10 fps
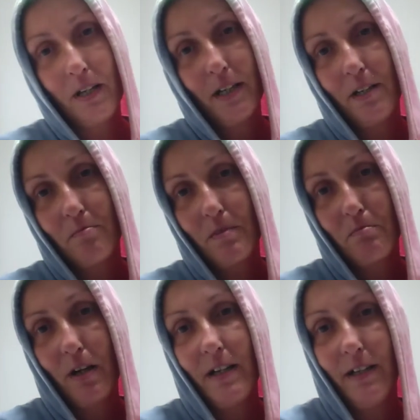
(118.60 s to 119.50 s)
when I give him the
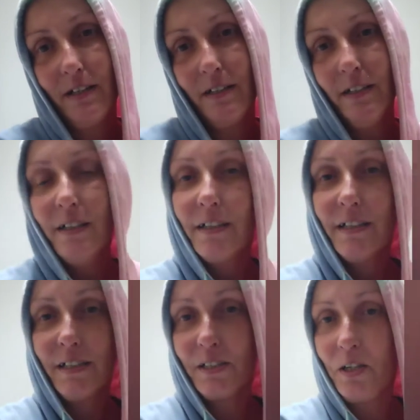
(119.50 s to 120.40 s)
bread.
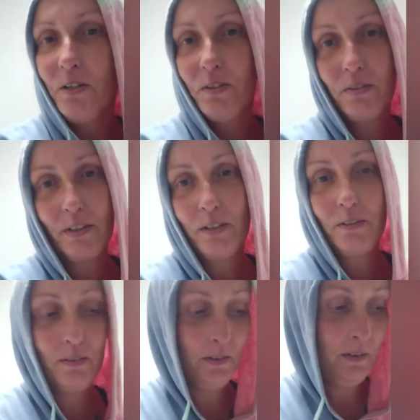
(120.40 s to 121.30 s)
He's so
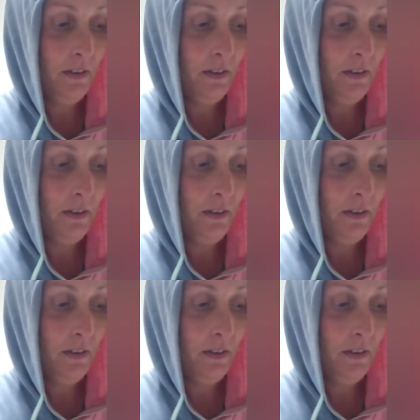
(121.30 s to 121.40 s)
cute.